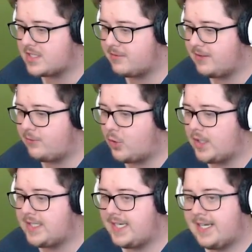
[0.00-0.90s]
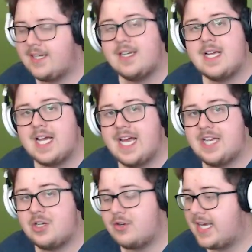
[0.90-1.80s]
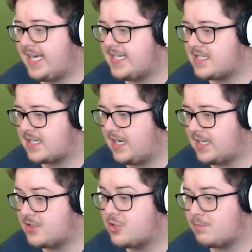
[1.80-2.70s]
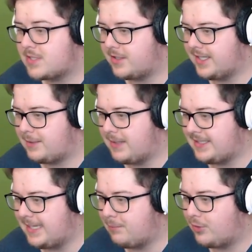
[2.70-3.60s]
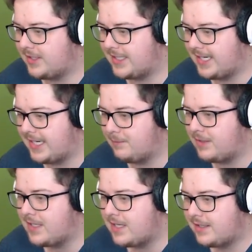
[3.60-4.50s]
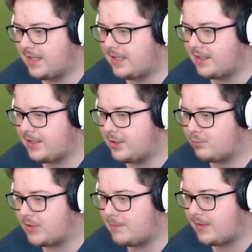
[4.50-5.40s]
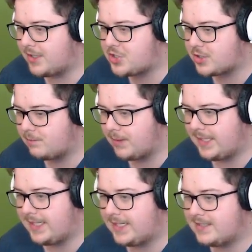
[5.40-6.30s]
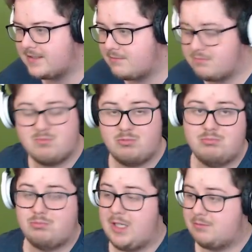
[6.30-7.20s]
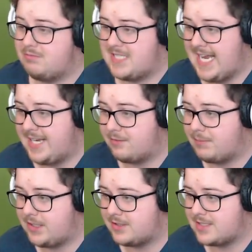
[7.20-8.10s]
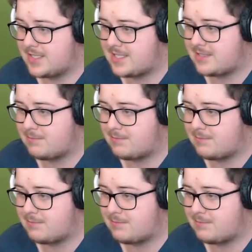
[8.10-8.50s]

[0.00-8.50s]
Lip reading: if you fall in there and you had Supersonic at that point in the game, then you'd pretty much be, well, dead, because